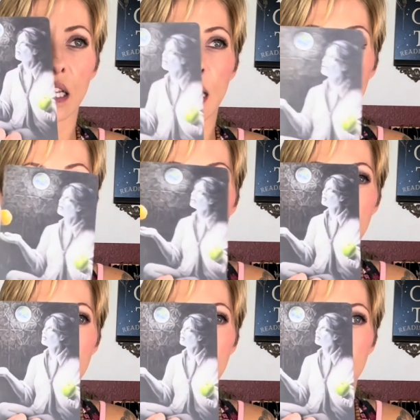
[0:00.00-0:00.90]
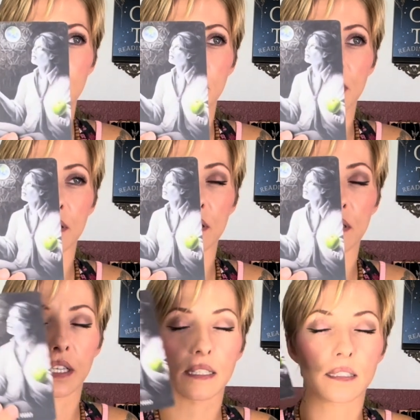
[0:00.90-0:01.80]
whenever I'm
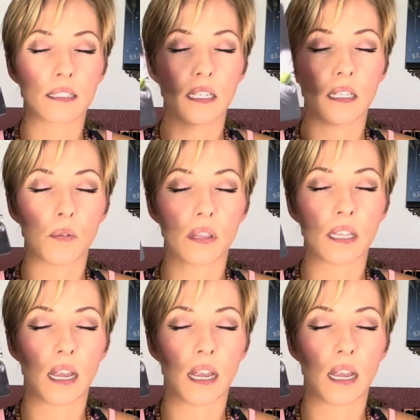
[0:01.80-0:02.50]
like sitting with that